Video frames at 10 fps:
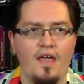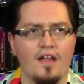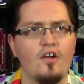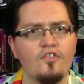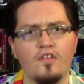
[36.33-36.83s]

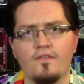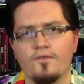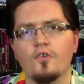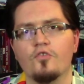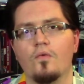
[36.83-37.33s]
and also the
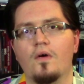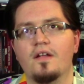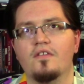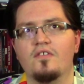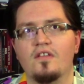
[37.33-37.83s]
first
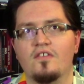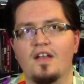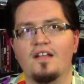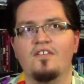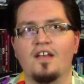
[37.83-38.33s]
one since
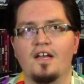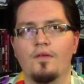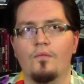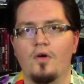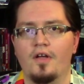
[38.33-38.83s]

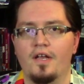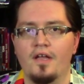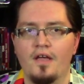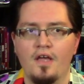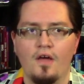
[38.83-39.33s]
1991